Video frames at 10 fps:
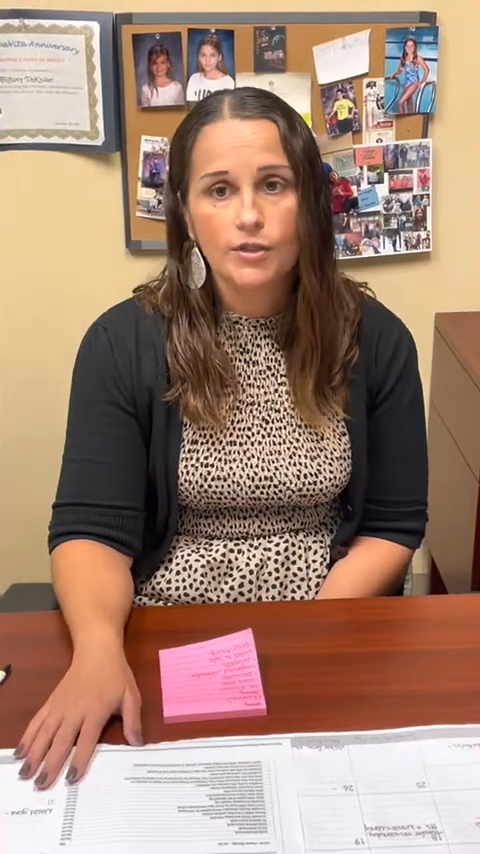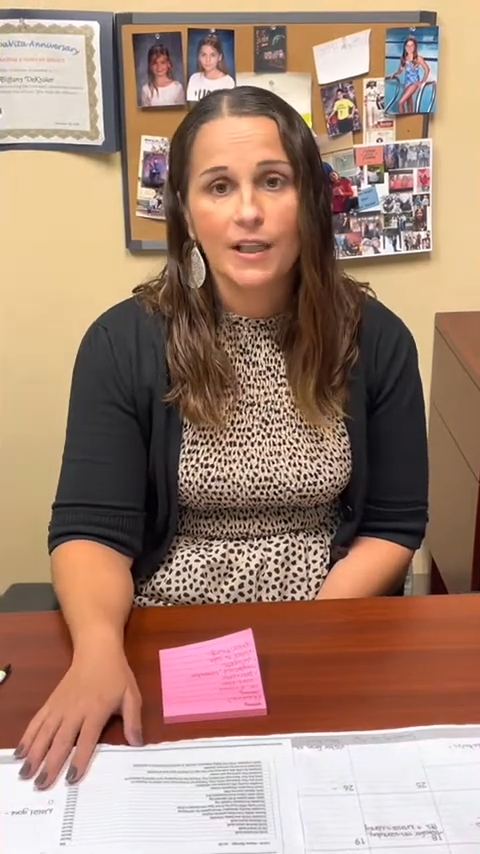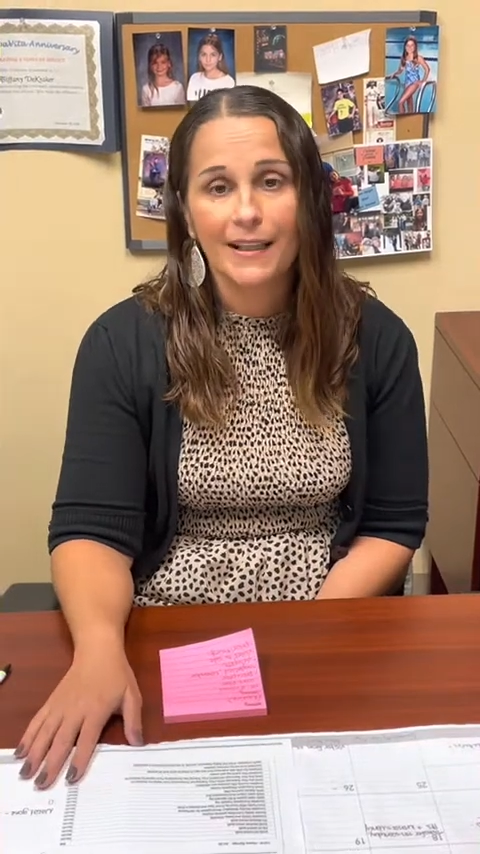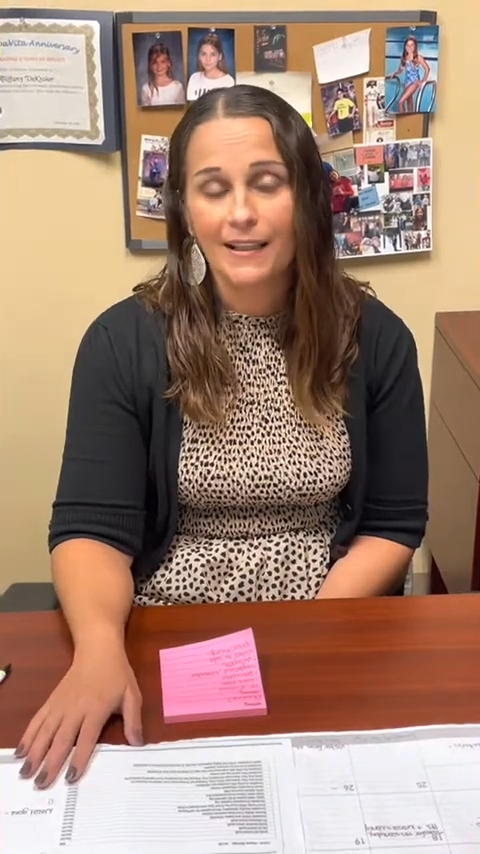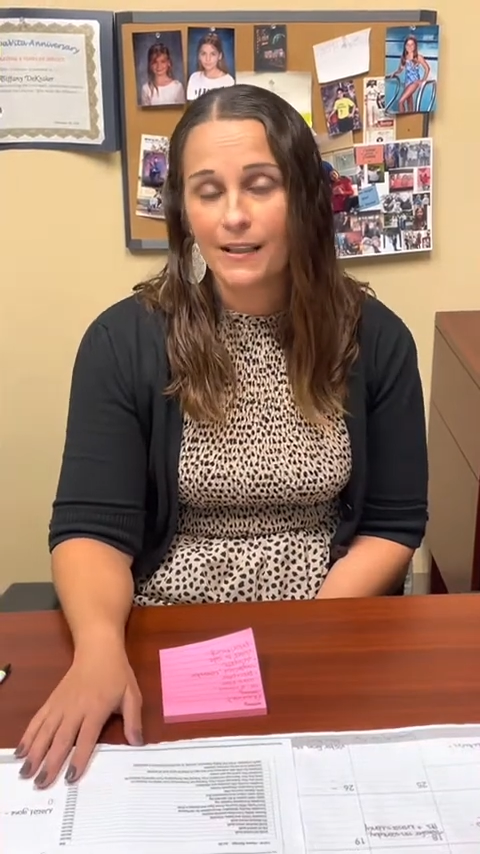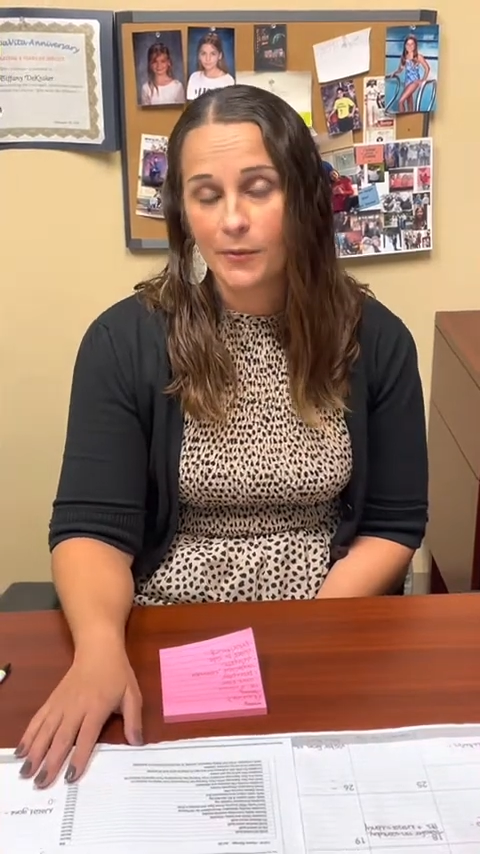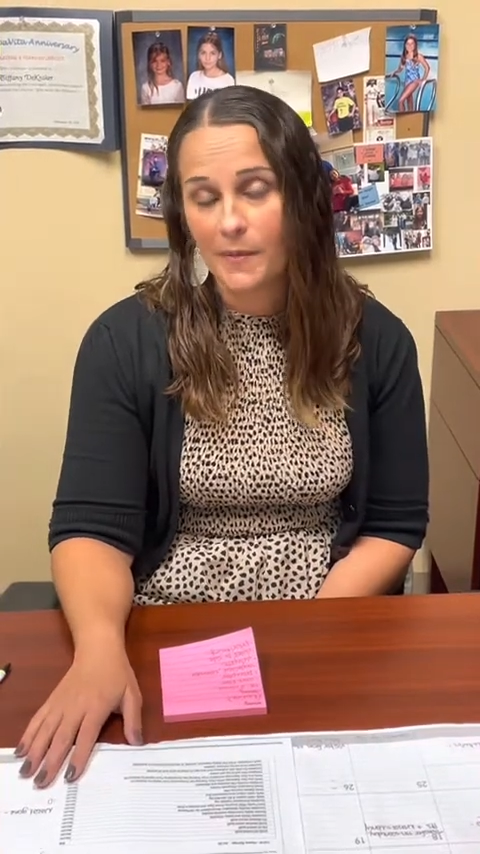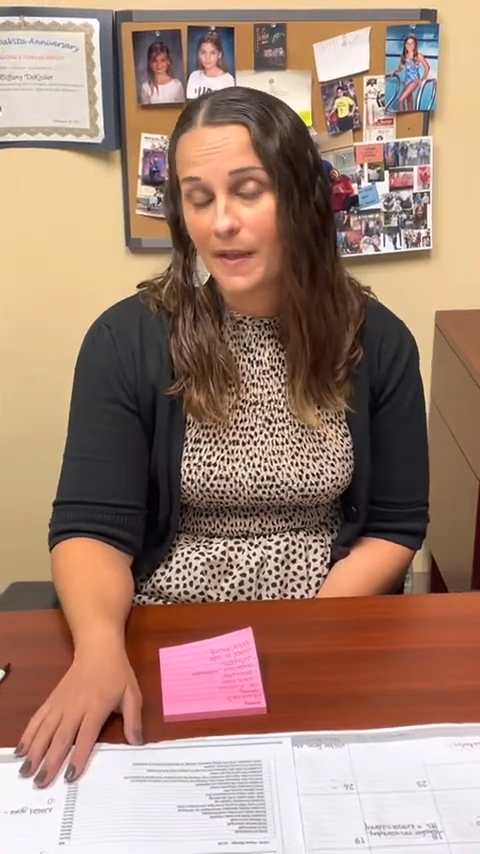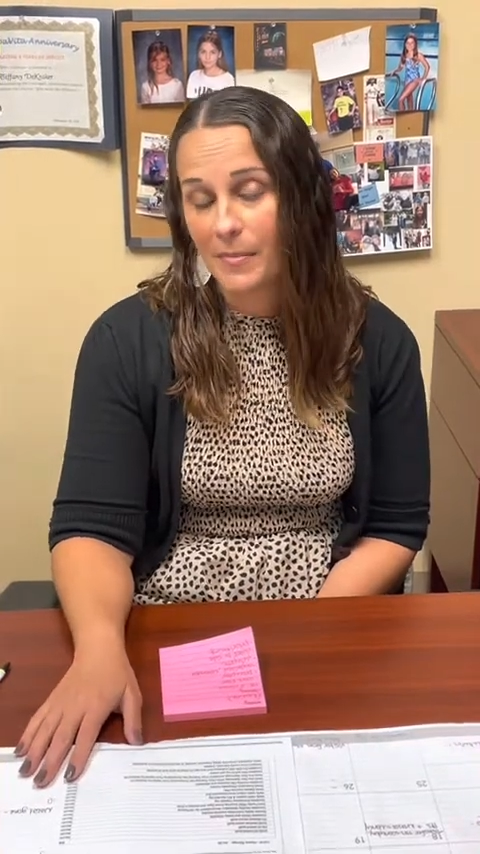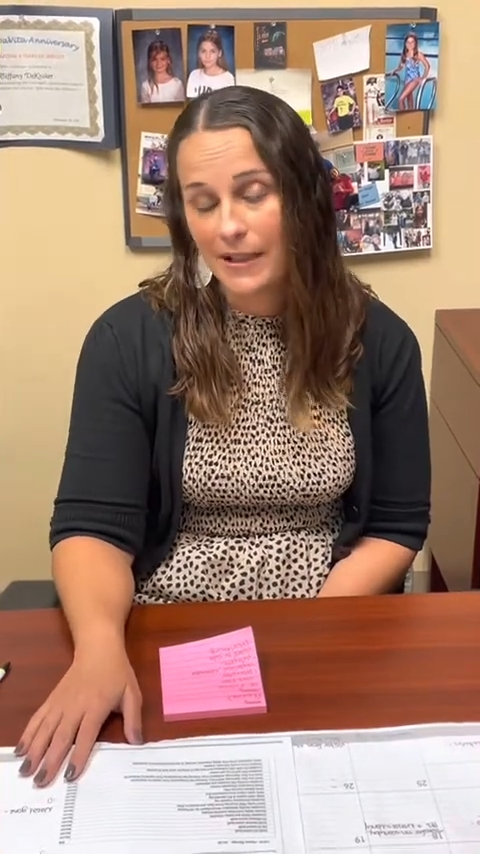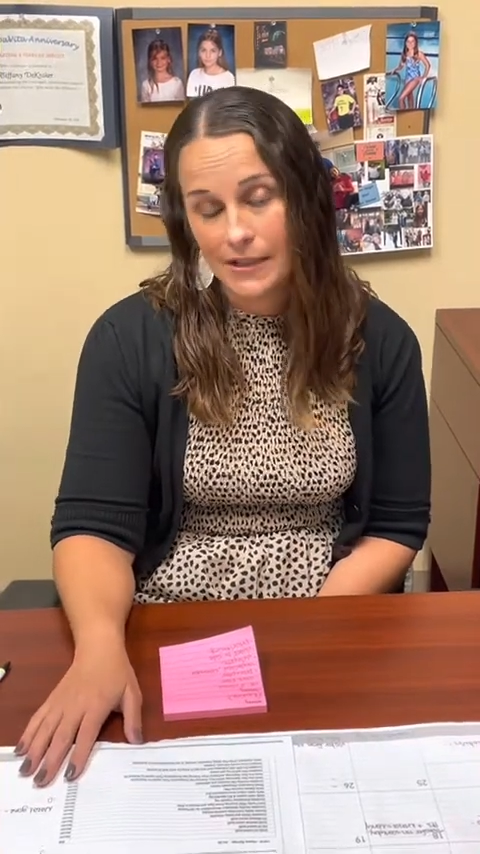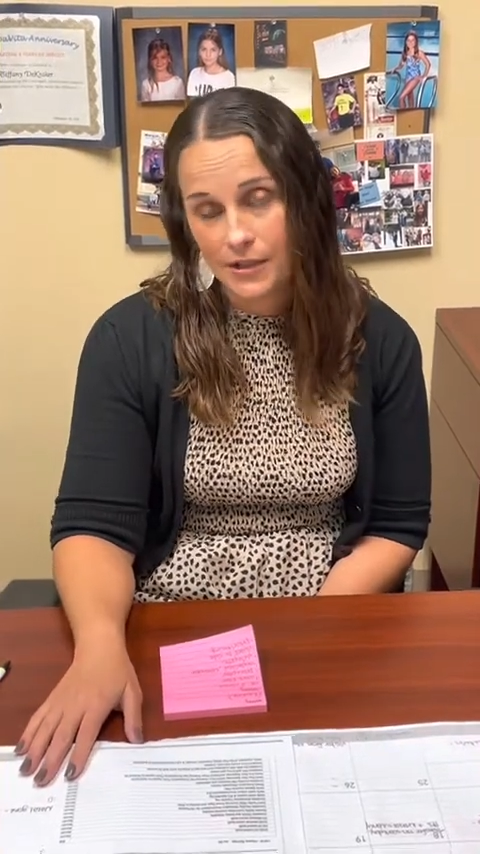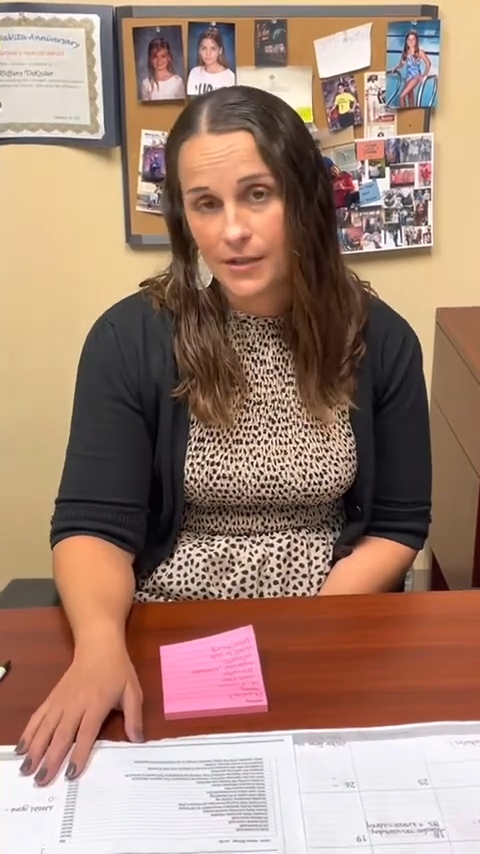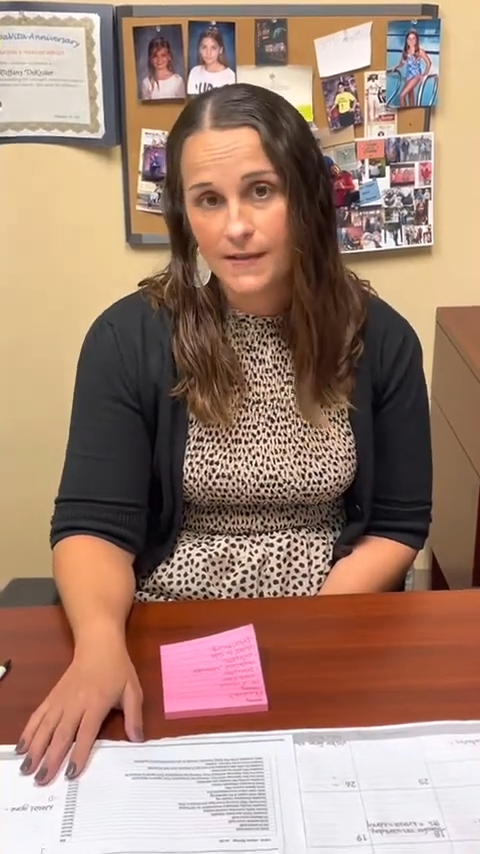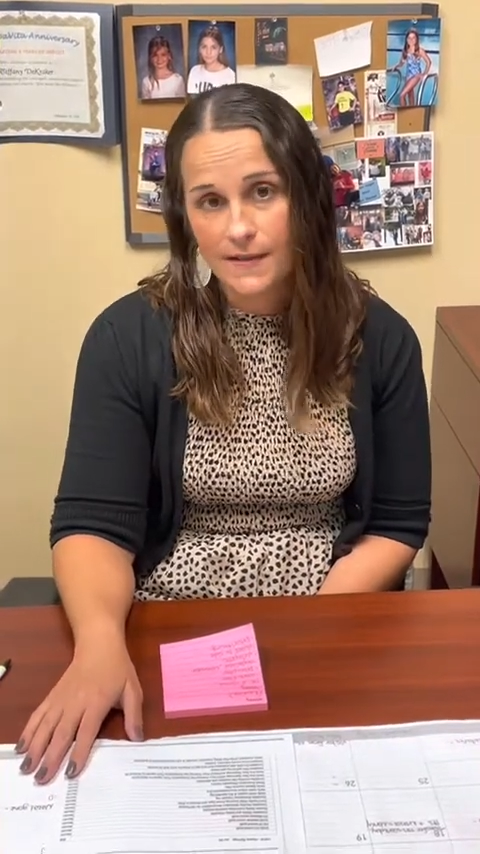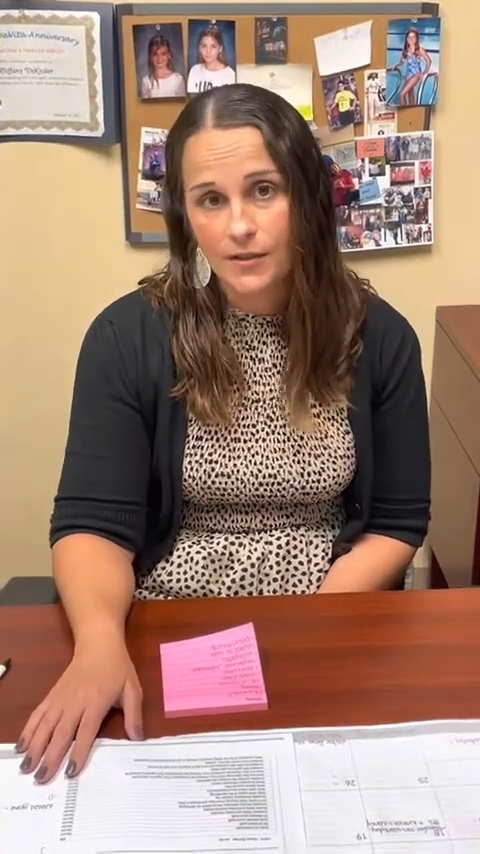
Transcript: checking in with my patients.